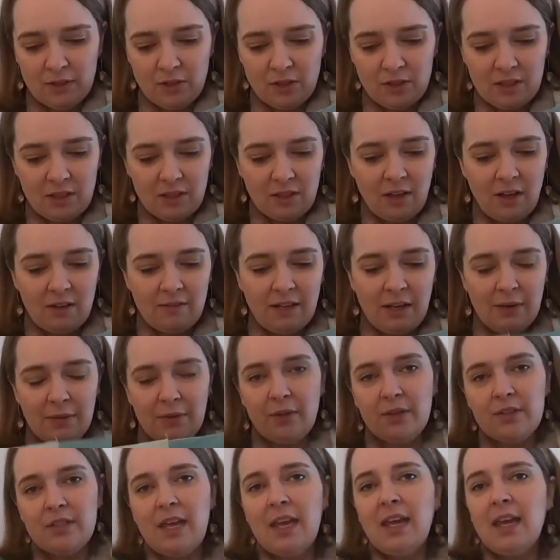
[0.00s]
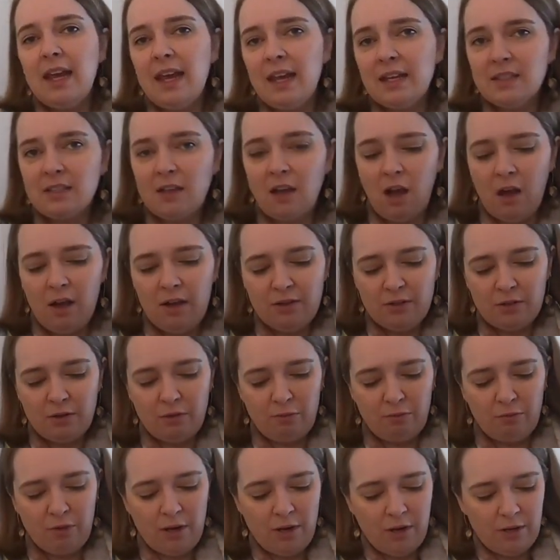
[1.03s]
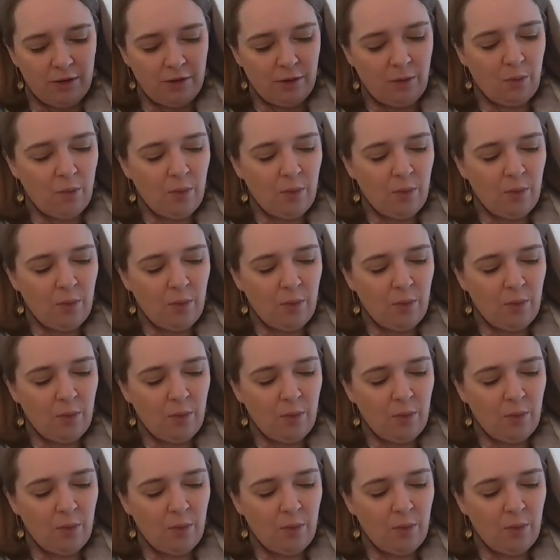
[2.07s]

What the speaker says: I just love how it looks. It is going to run